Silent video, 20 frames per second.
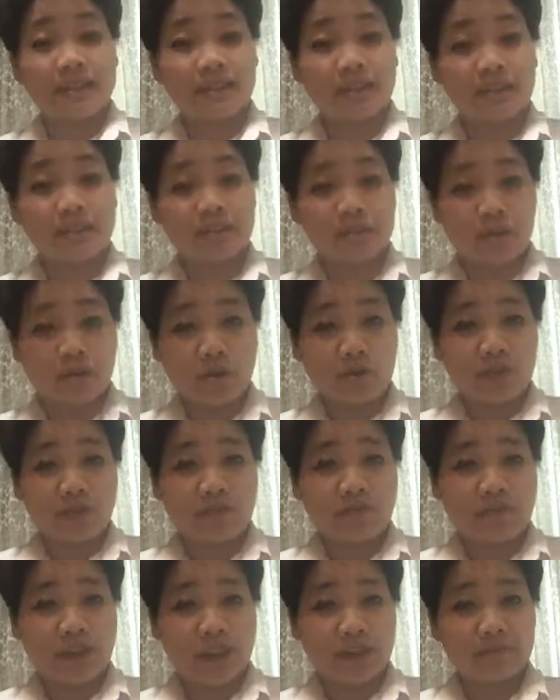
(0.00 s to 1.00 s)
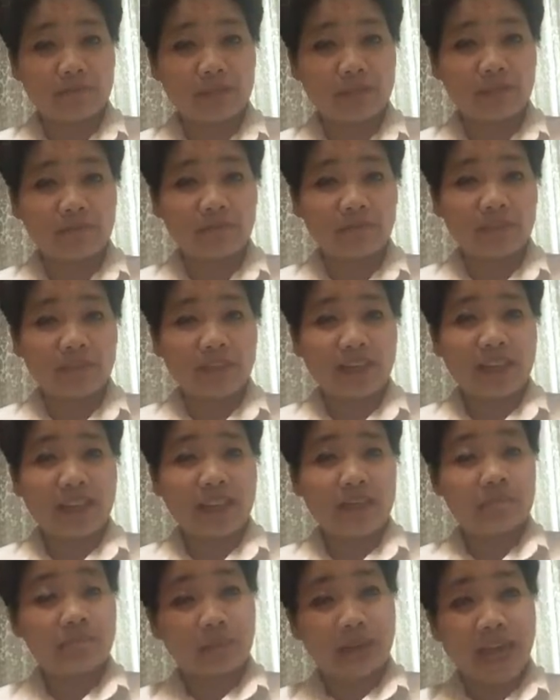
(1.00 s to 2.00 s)
Enjoy with your family,
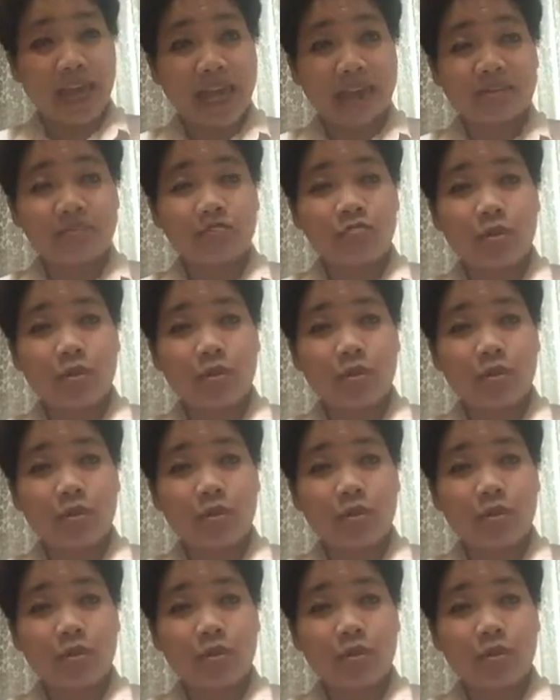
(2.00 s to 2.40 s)
and plan